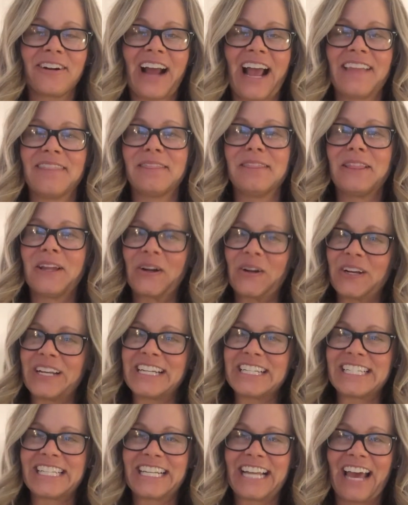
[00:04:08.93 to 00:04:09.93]
and
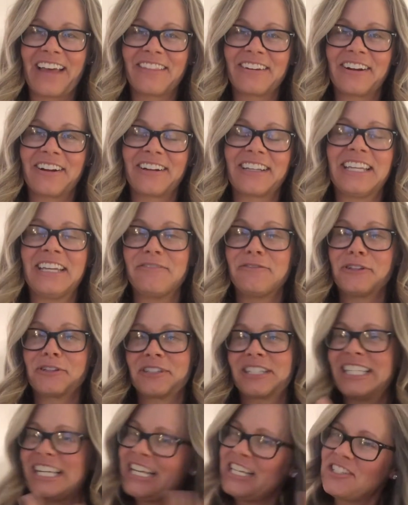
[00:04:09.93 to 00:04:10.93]
learning together. Give your
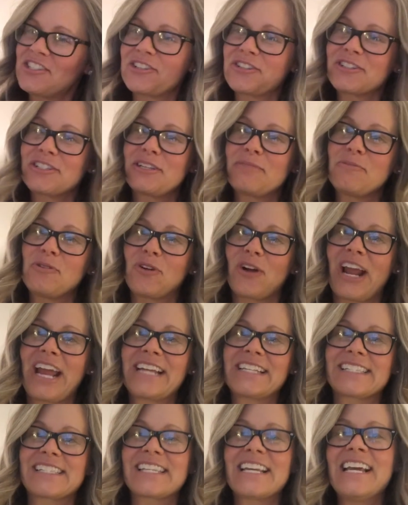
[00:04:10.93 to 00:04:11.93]
teacher some
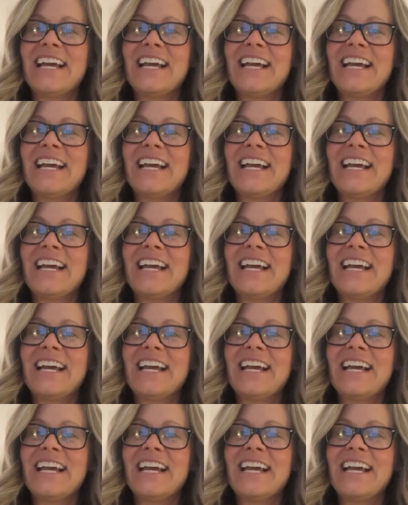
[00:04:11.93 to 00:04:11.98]
grace,